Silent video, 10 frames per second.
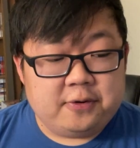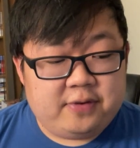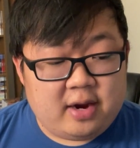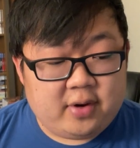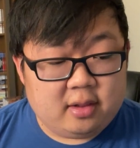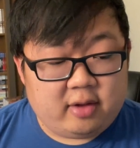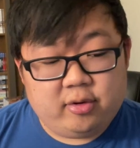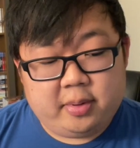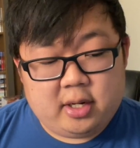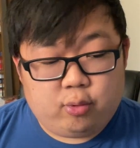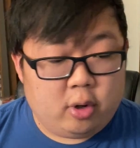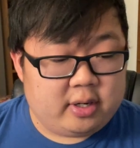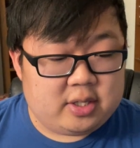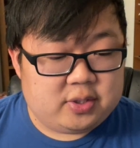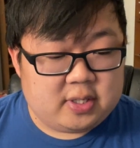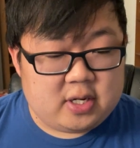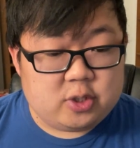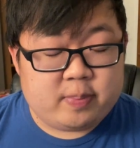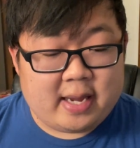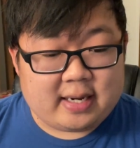favorite lovably quirky city
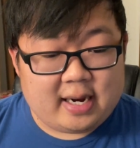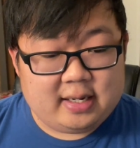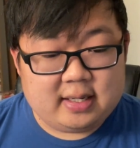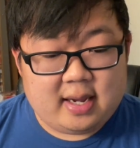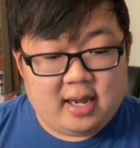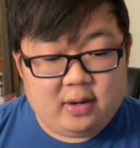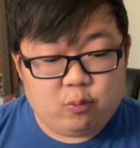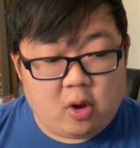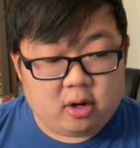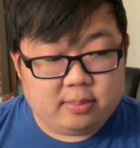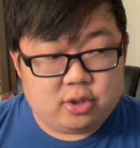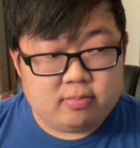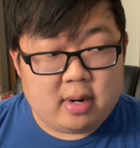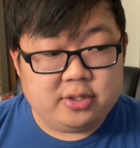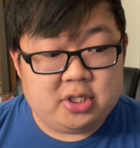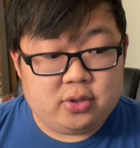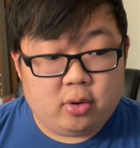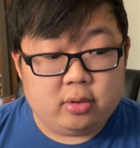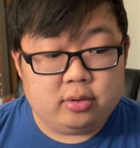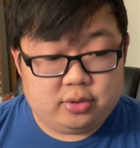is back at it again. Welcome to MACHI
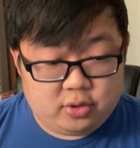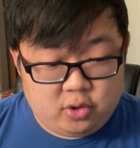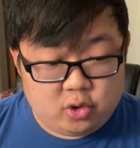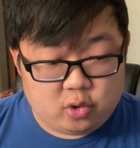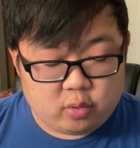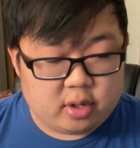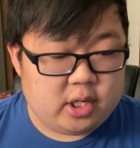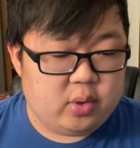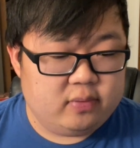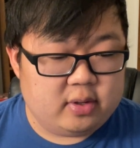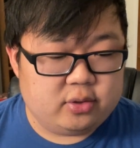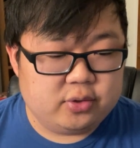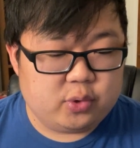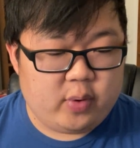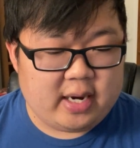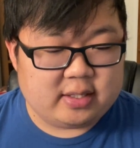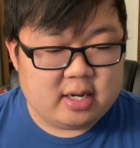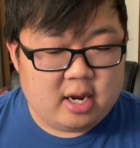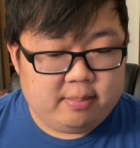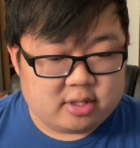KORO 2, where new adventures await,
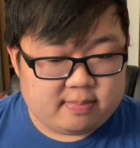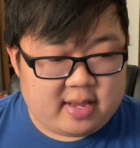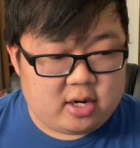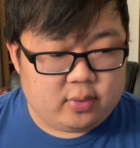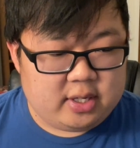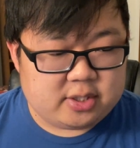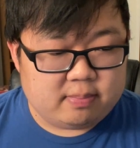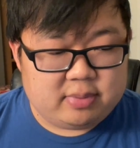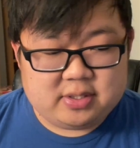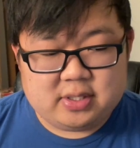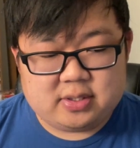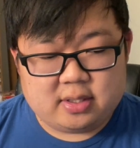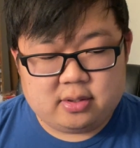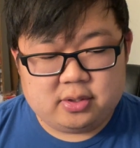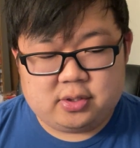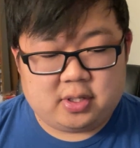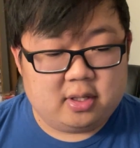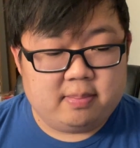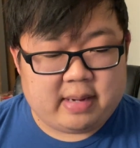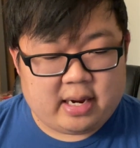but the bakeries and business centers
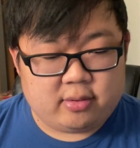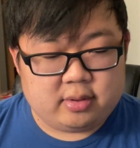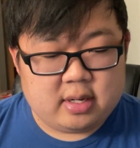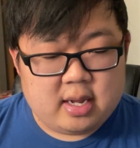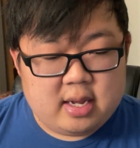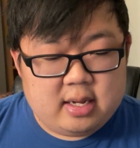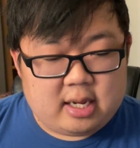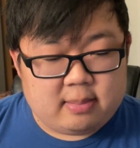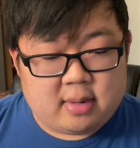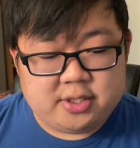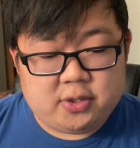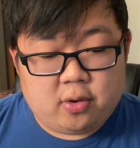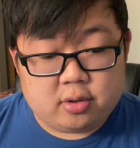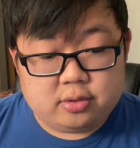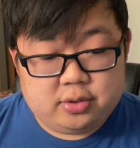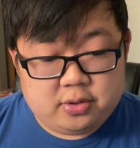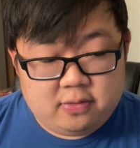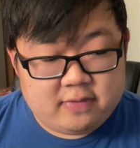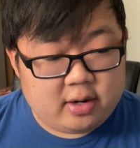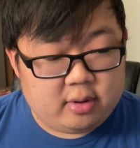still abound. In MACHI KORO
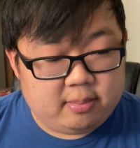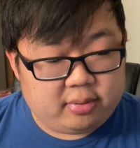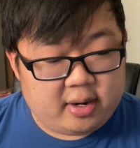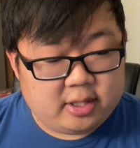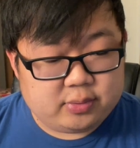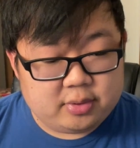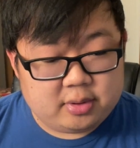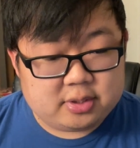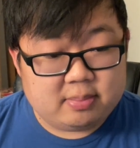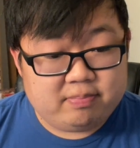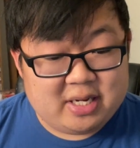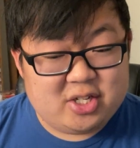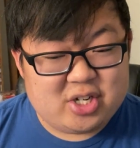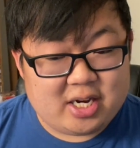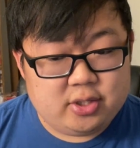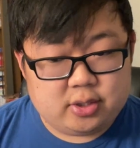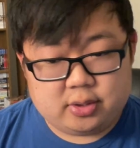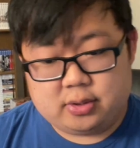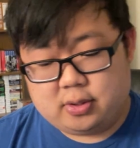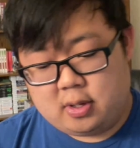2, veteran players will notice some big
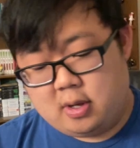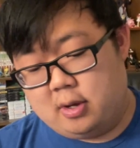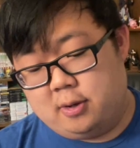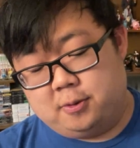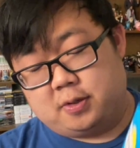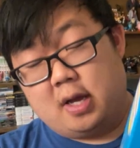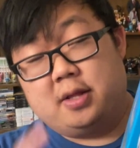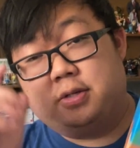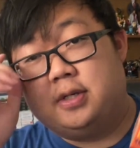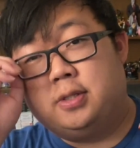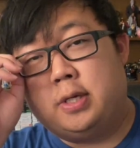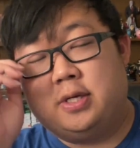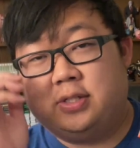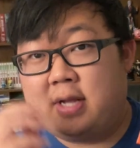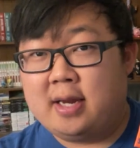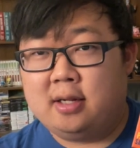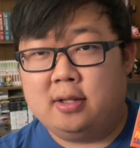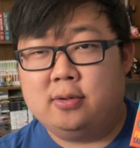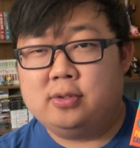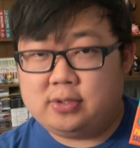changes. So yeah, this is the
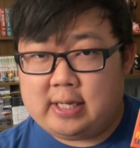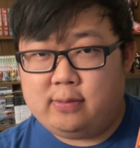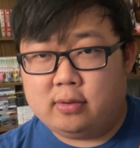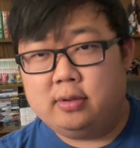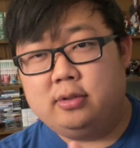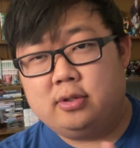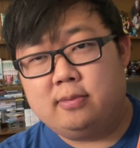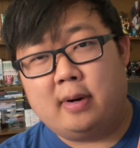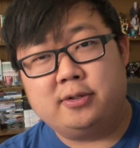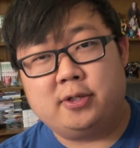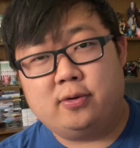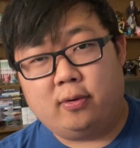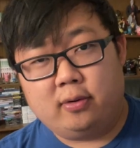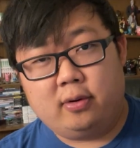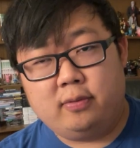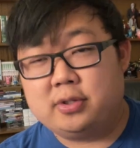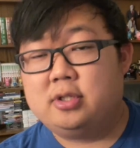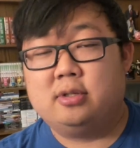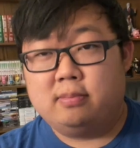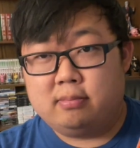standalone sequel to MACHI KORO,
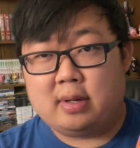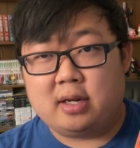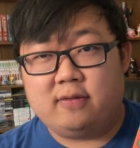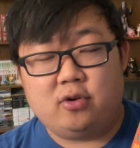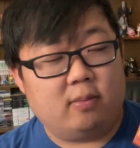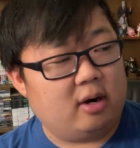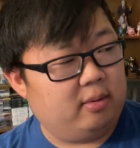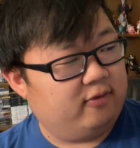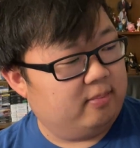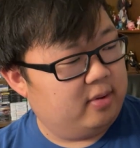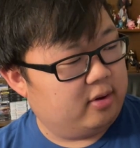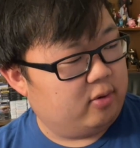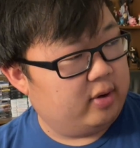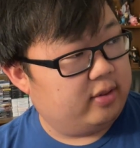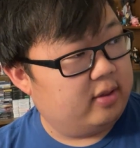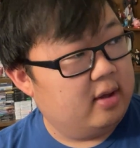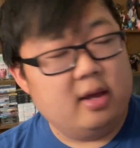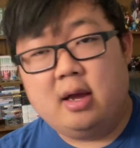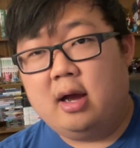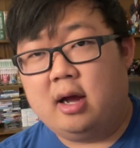which many of you are probably familiar with.
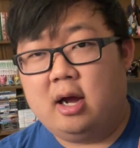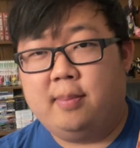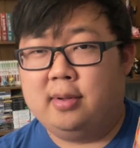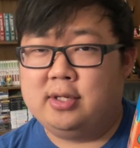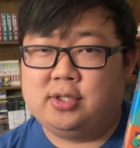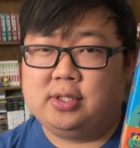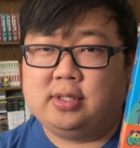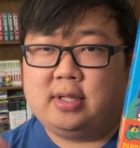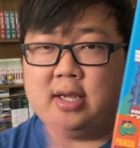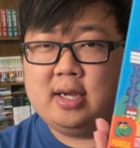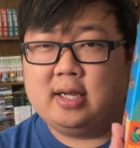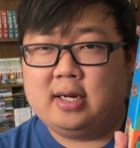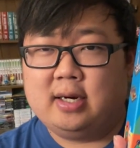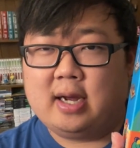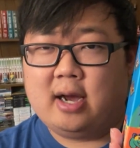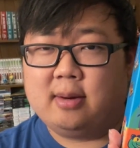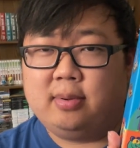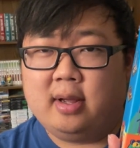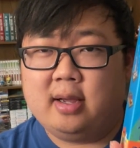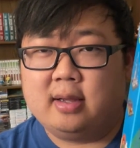But let's just dig in on how to
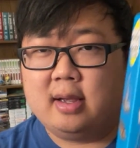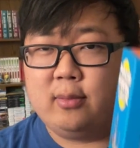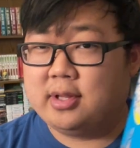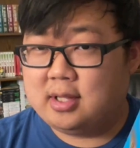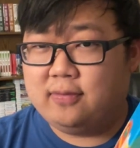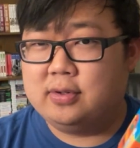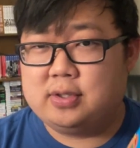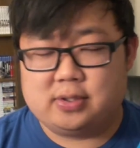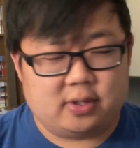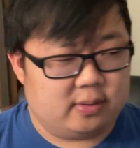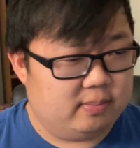play and what the differences are.